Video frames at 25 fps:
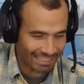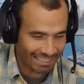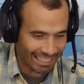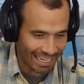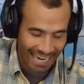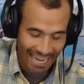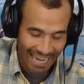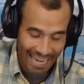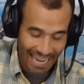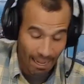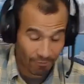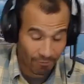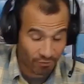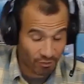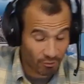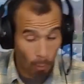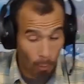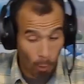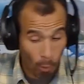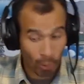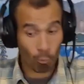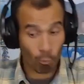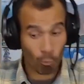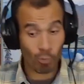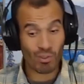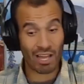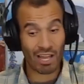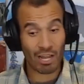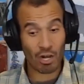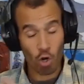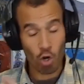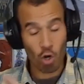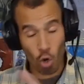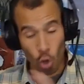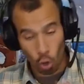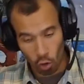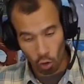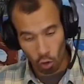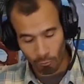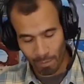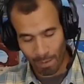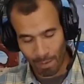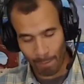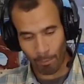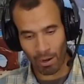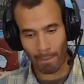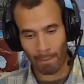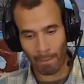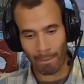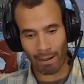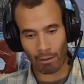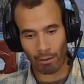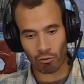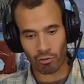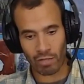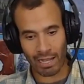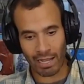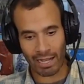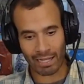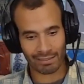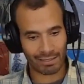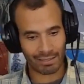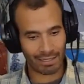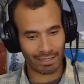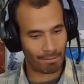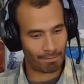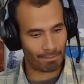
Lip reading: I have spoken with a lot of people about this in